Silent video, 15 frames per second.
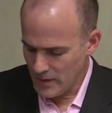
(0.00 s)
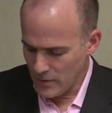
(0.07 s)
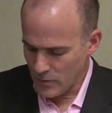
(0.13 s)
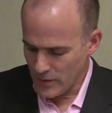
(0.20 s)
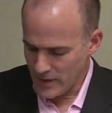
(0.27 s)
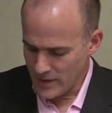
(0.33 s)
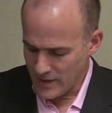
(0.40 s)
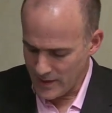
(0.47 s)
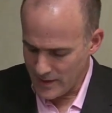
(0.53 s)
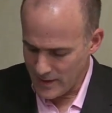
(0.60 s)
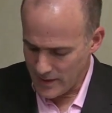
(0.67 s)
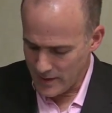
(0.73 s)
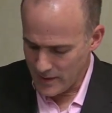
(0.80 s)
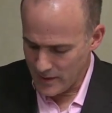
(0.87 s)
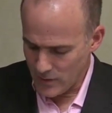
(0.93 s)

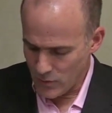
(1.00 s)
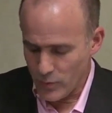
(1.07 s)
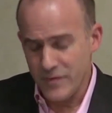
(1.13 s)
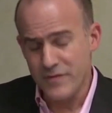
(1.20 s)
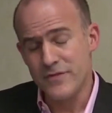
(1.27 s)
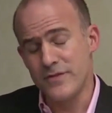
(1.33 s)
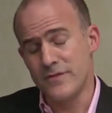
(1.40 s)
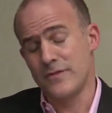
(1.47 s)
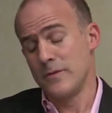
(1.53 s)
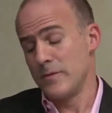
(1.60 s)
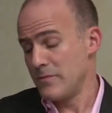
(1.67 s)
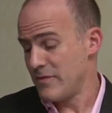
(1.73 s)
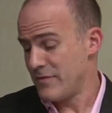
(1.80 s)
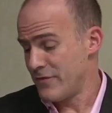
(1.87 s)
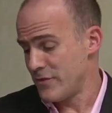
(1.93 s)
Well, we
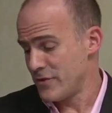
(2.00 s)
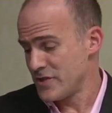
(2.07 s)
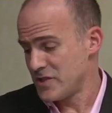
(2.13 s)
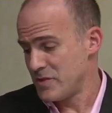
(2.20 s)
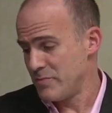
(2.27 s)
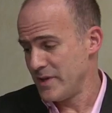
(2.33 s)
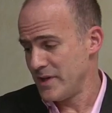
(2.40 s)
first